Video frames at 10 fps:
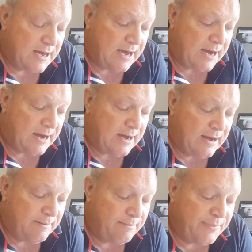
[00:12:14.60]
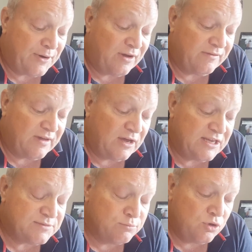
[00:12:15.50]
But
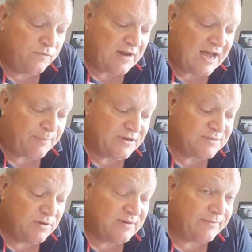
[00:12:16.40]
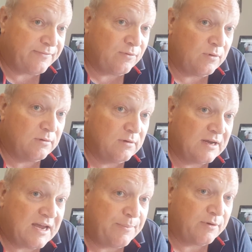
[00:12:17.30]
he's moved up, and he's moved up for a
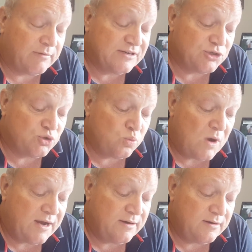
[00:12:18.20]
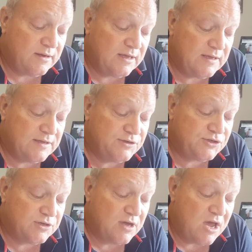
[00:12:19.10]
couple of reasons. One
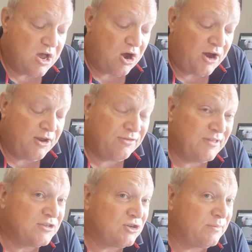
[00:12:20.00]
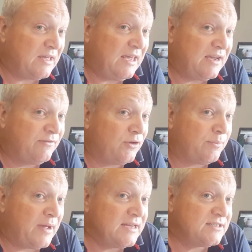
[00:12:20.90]
is I don't think there's going to be a heck of a lot
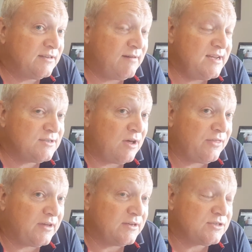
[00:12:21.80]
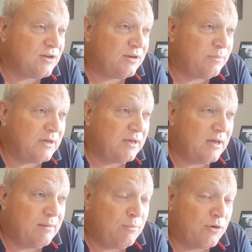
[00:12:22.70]
of pace in the race. I think it's going to be
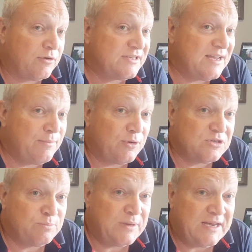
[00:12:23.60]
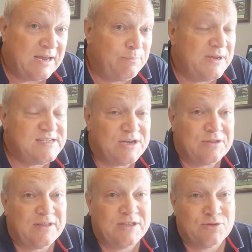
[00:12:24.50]
a moderate tempo at best. I
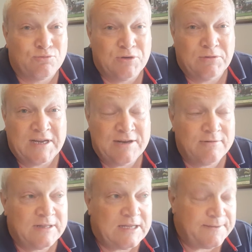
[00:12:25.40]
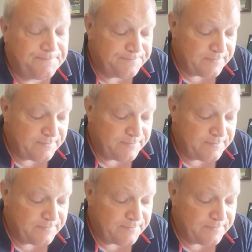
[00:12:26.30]
don't think there's a real leader in there.